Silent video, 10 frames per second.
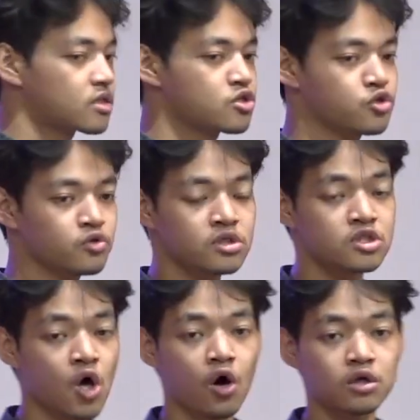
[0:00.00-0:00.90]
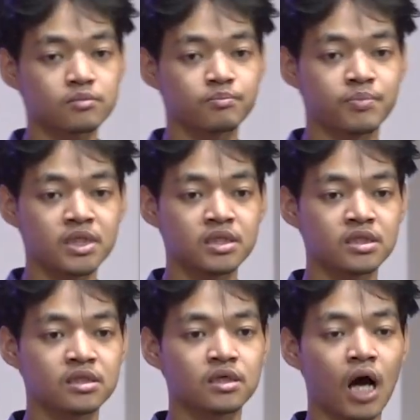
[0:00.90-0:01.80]
should not
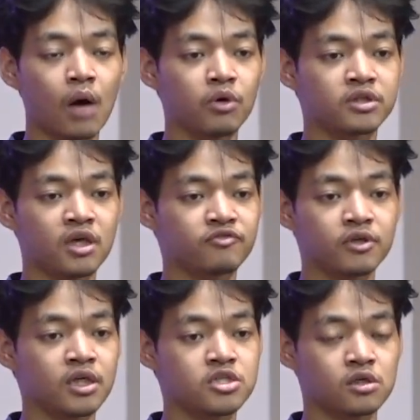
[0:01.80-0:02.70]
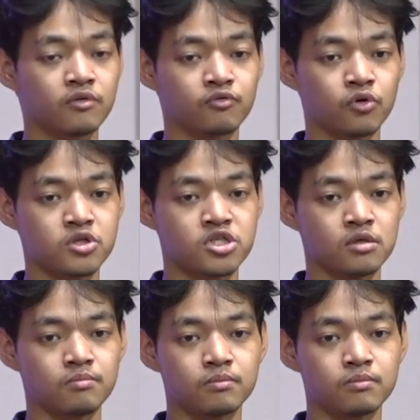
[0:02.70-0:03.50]
be our definition of worship.